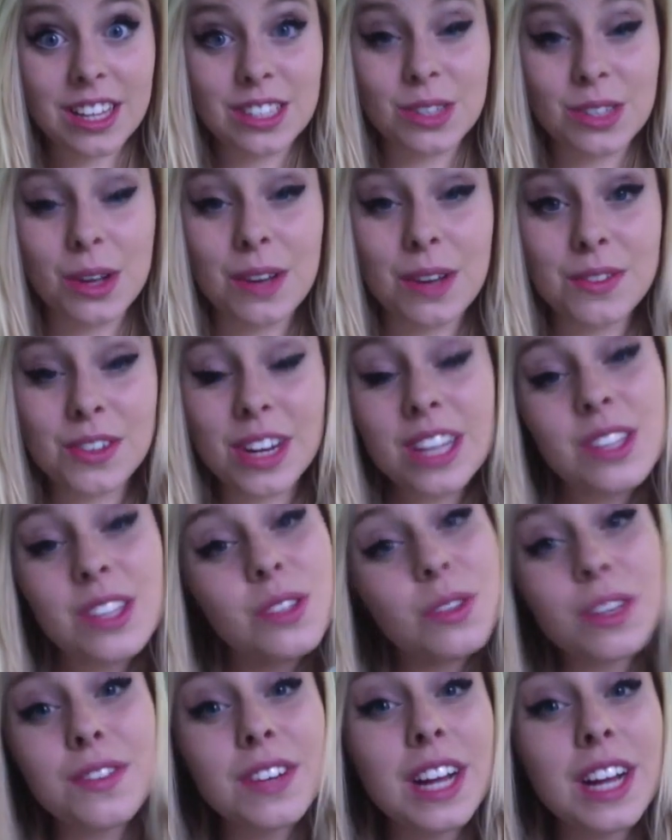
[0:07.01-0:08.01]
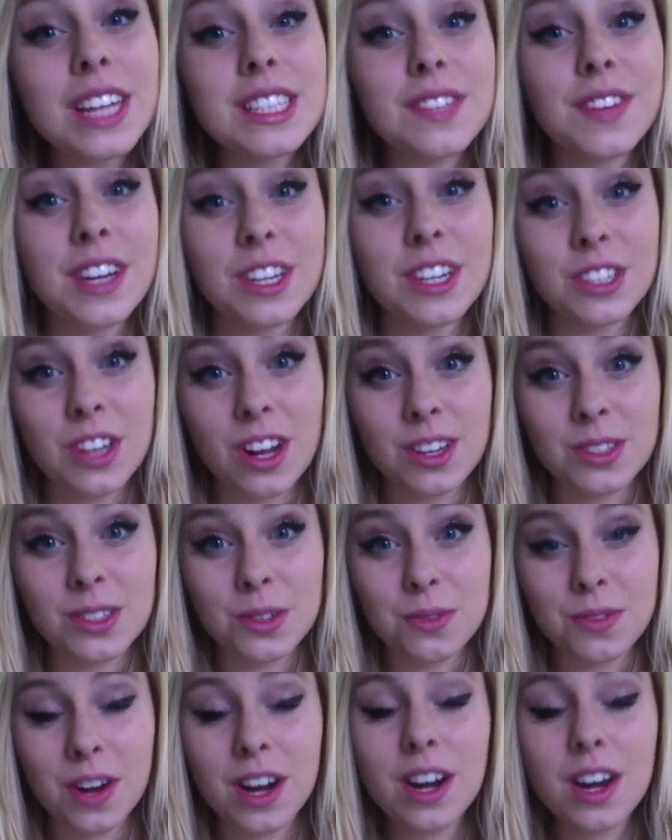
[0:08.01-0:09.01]
So I've tried two different kinds of hair chalk so
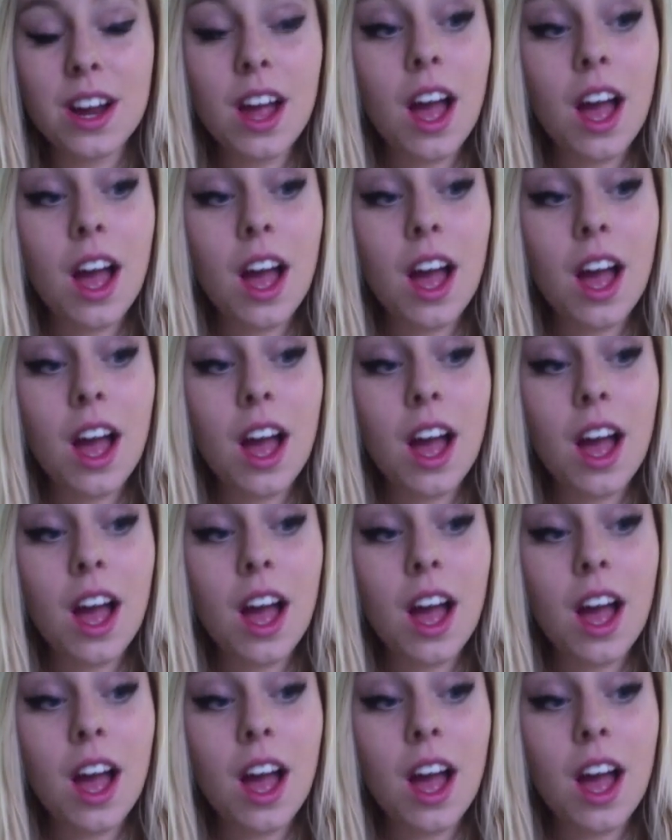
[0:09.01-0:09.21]
far,